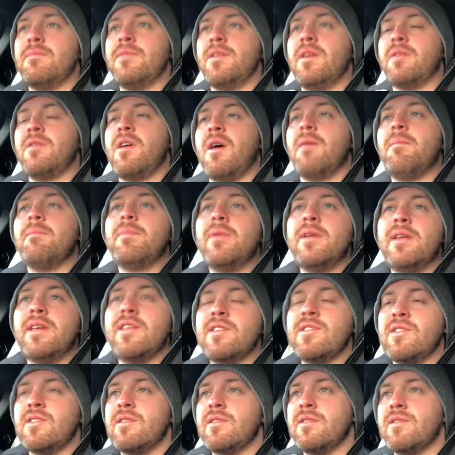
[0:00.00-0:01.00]

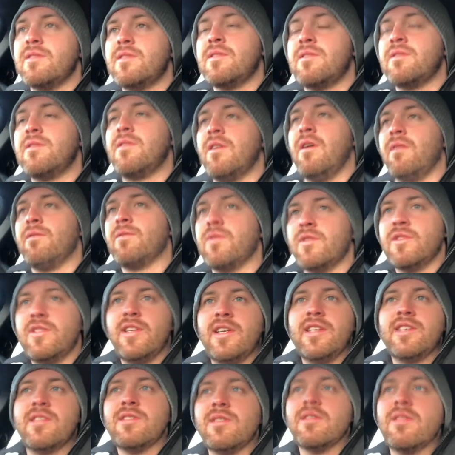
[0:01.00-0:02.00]
companies and
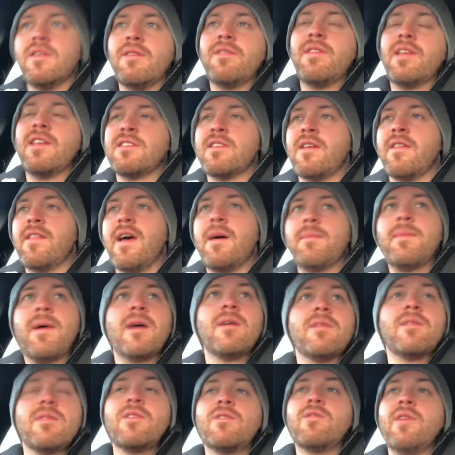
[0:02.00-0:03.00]
conferences and things like that about
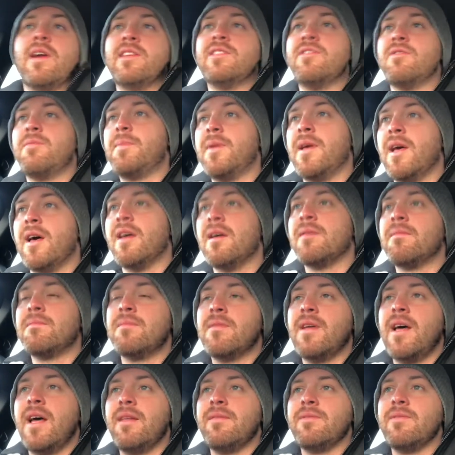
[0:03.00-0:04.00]
creative PR
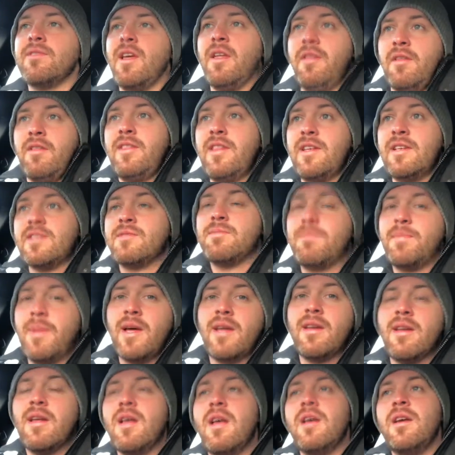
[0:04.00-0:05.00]
and other things, but
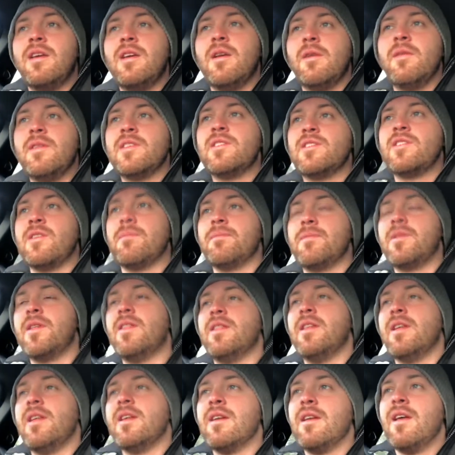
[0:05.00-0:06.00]
this is something
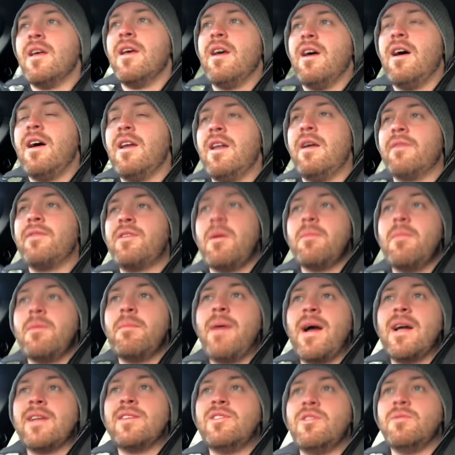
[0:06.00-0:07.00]
that I love coming
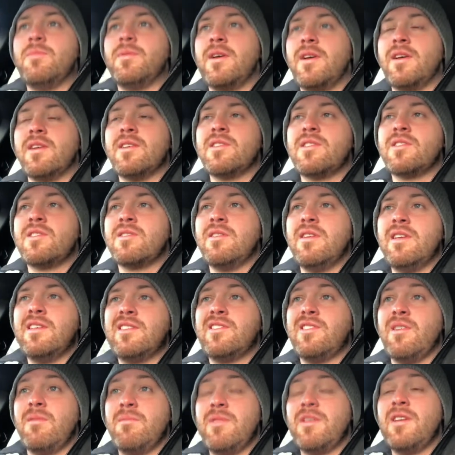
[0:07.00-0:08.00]
back to because it's
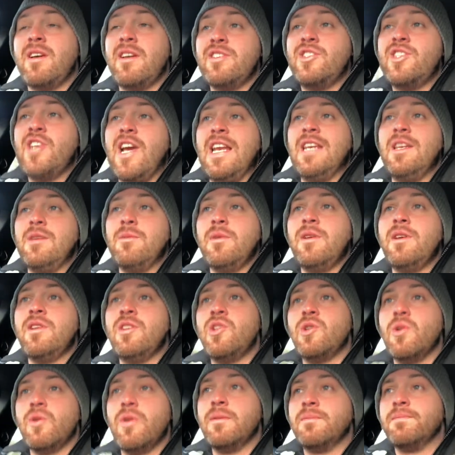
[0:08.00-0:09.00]
something I genuinely
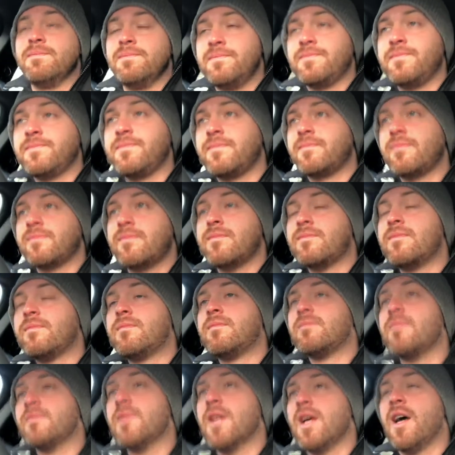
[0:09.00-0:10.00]
enjoy.
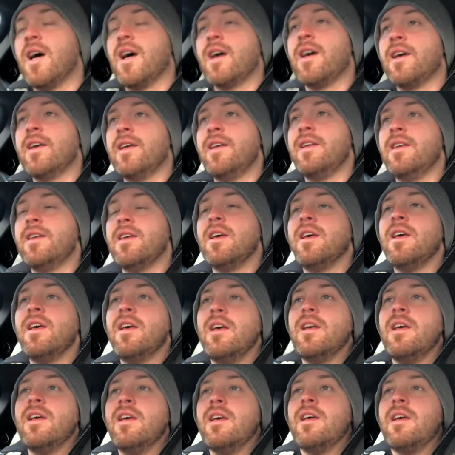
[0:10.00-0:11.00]
I
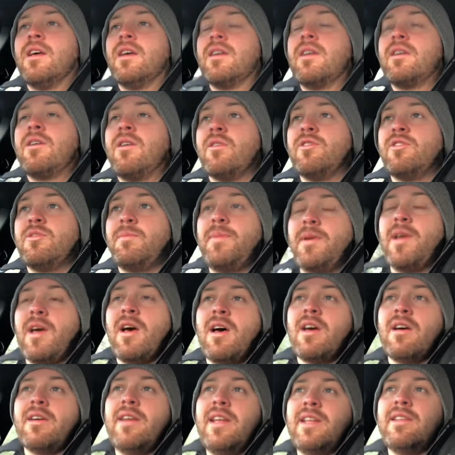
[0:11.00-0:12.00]
got into
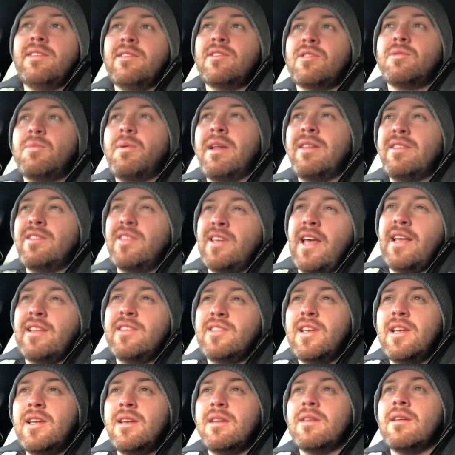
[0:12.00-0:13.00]
PR in
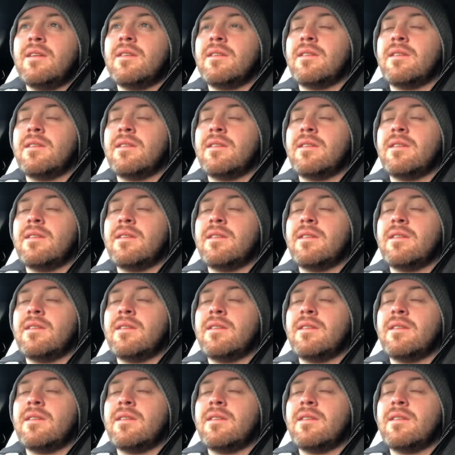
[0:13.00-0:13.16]
2018.